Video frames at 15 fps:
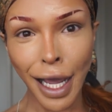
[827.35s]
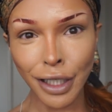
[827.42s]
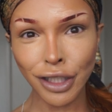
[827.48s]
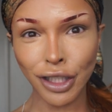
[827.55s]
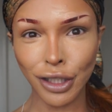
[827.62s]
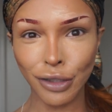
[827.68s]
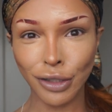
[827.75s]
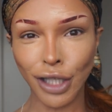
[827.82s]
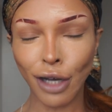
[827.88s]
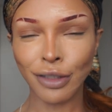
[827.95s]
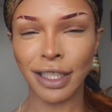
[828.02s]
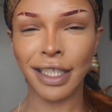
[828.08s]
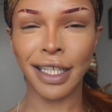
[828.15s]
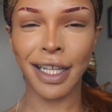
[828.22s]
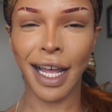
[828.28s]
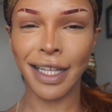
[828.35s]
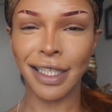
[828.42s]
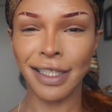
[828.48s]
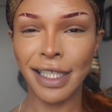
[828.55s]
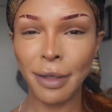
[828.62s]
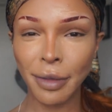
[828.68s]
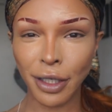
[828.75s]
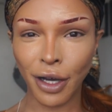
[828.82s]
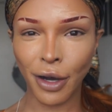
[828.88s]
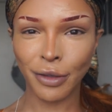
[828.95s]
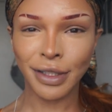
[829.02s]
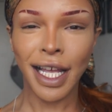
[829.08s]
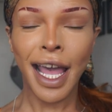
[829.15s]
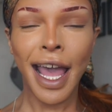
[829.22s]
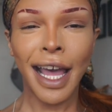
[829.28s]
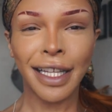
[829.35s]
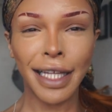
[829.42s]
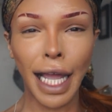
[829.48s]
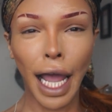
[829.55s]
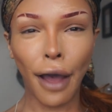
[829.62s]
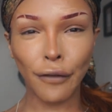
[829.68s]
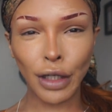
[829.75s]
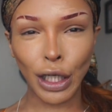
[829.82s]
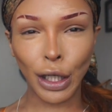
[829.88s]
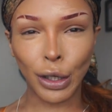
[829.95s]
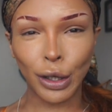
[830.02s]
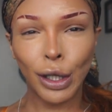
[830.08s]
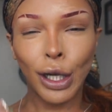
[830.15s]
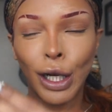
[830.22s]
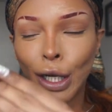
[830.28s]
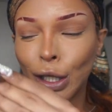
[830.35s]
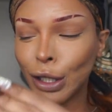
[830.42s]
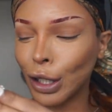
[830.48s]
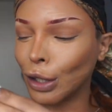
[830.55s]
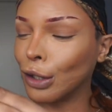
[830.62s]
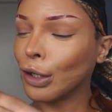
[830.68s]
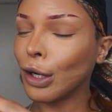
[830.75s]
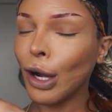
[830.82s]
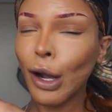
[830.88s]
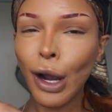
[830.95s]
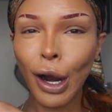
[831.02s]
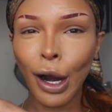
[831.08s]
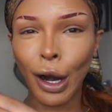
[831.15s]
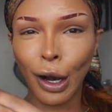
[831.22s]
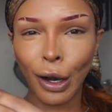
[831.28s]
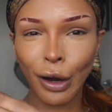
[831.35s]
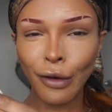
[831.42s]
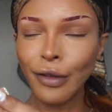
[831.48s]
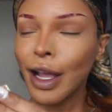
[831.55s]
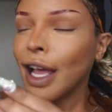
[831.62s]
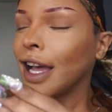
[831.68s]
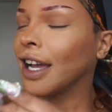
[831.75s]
I used to use those, and at the tip of those, they have a little curve.